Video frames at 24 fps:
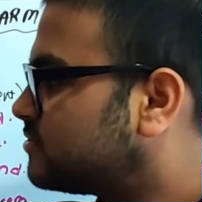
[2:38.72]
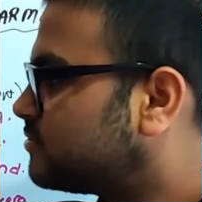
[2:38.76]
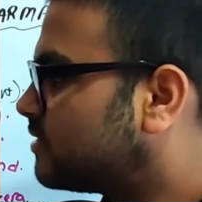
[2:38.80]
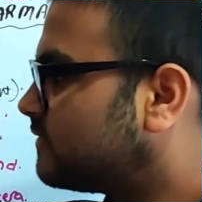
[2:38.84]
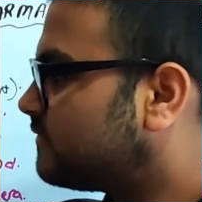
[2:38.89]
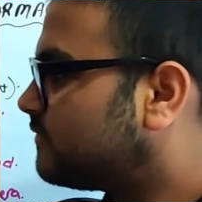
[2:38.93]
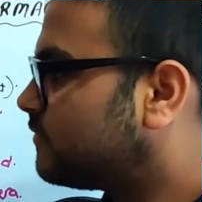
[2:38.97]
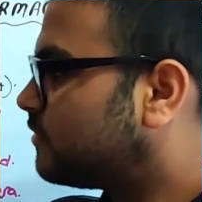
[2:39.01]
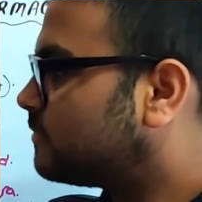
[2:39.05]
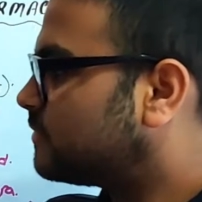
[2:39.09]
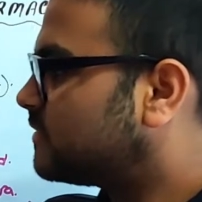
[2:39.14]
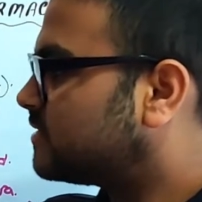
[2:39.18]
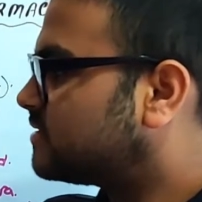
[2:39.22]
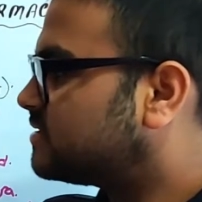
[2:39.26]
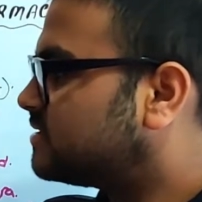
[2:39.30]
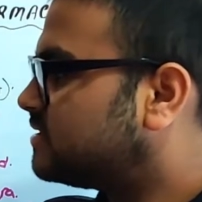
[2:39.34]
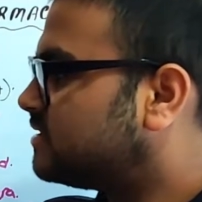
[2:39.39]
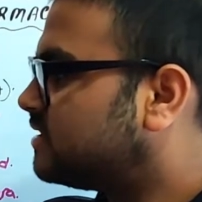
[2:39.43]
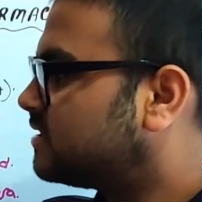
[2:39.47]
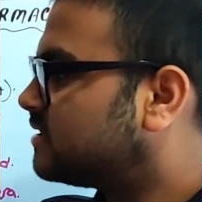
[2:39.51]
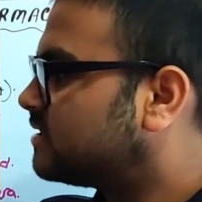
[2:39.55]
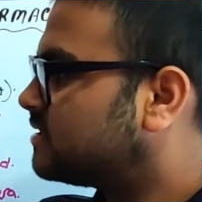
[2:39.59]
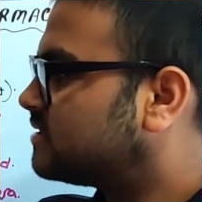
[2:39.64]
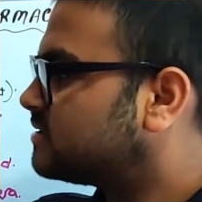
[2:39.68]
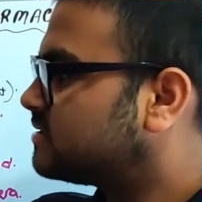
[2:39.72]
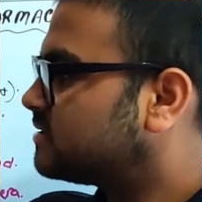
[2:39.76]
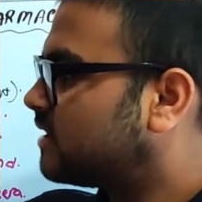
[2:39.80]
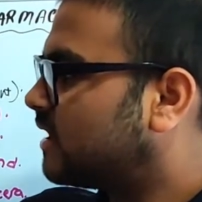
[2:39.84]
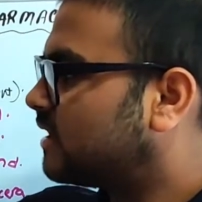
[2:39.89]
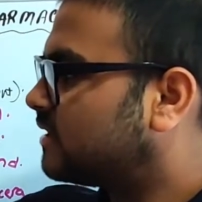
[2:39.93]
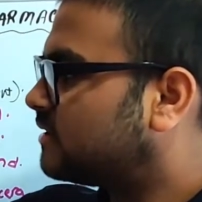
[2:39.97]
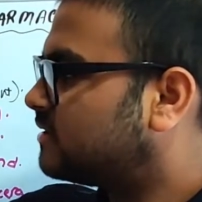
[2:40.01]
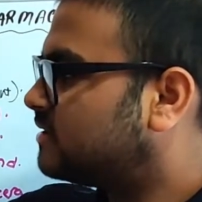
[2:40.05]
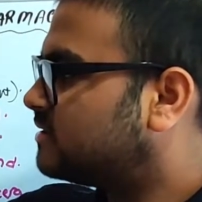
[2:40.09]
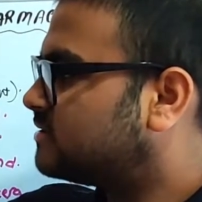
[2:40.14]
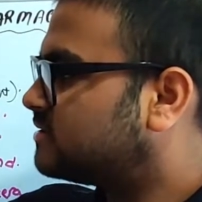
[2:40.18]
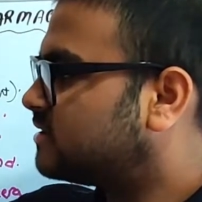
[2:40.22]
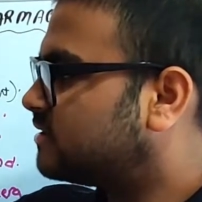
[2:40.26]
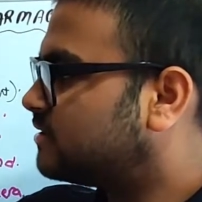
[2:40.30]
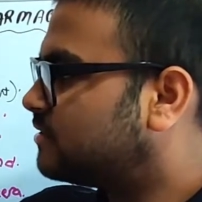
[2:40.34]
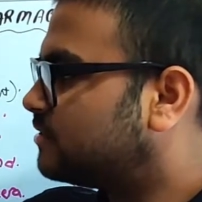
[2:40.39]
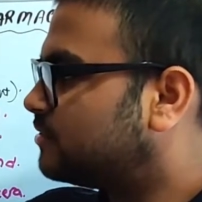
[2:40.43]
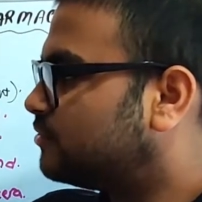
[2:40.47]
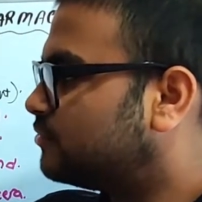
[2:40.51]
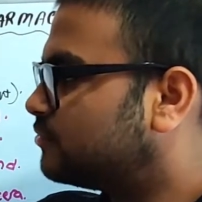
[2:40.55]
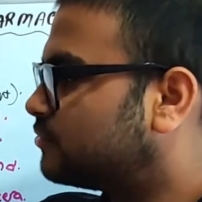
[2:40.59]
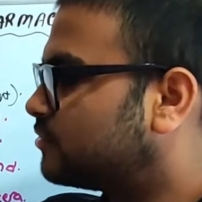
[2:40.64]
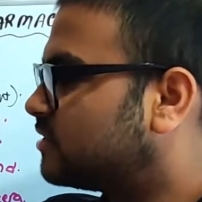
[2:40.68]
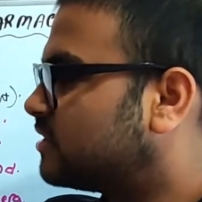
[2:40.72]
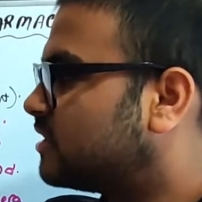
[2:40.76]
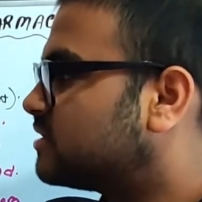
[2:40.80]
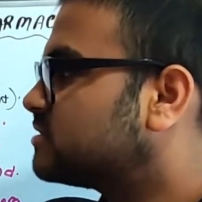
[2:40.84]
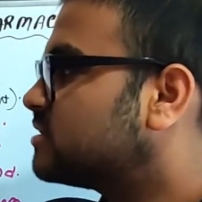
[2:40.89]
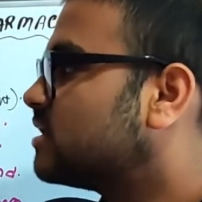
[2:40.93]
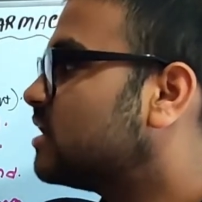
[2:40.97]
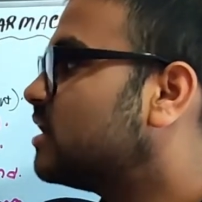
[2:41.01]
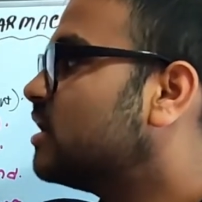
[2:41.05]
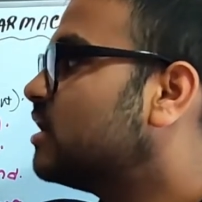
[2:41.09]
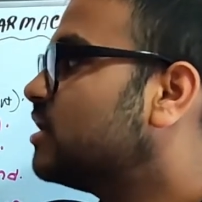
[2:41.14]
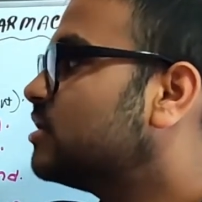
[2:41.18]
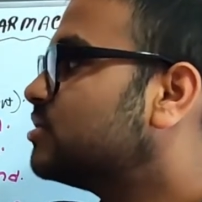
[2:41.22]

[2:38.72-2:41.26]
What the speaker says: Okay, from the CNS, and these are the nucleus.